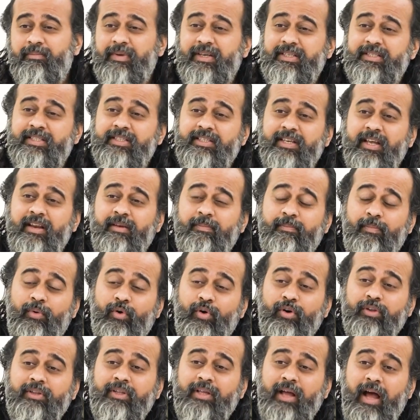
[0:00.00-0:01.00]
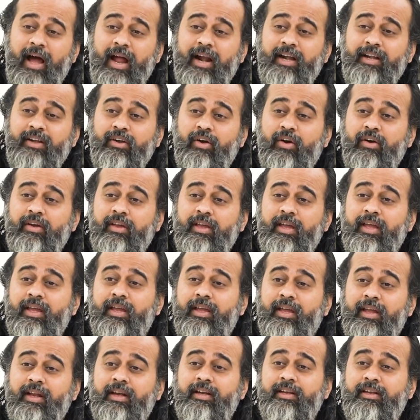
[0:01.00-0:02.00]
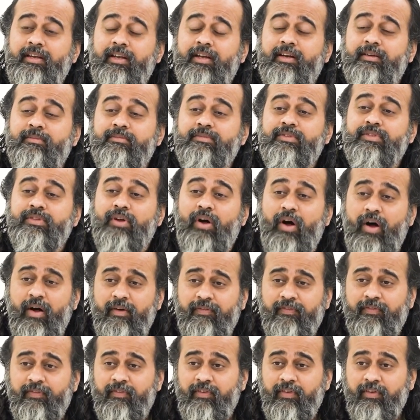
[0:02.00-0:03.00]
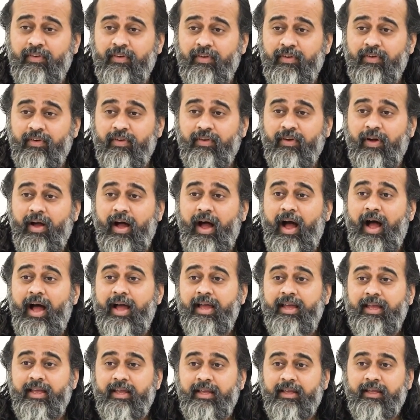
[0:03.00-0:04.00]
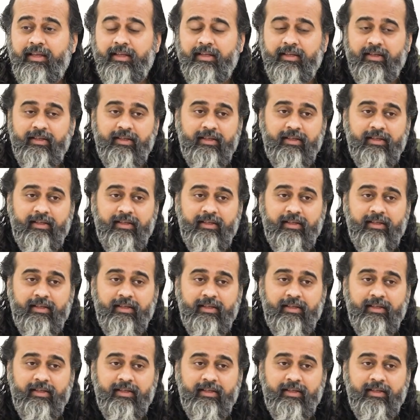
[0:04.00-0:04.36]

But still both are talking in terms of I.